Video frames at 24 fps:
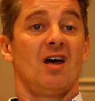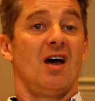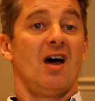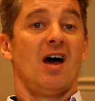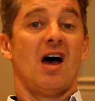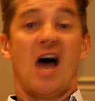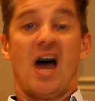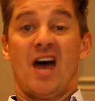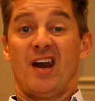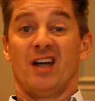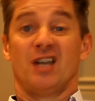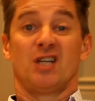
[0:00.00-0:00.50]

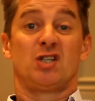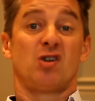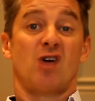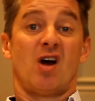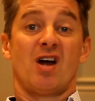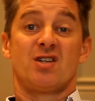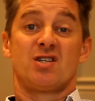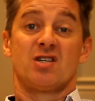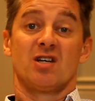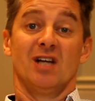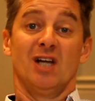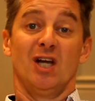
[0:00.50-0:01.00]
And I tried
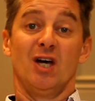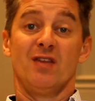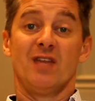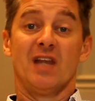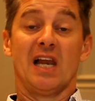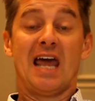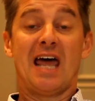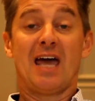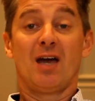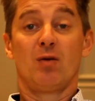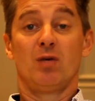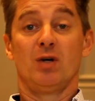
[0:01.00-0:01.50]
to learn the
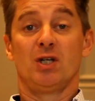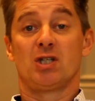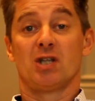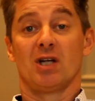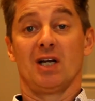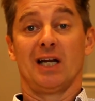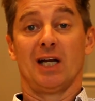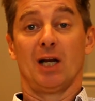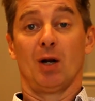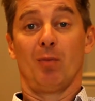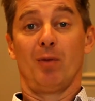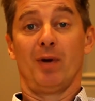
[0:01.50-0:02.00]
language a
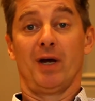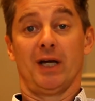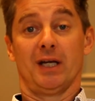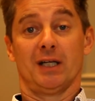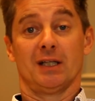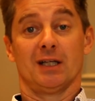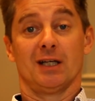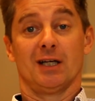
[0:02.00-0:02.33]
little bit.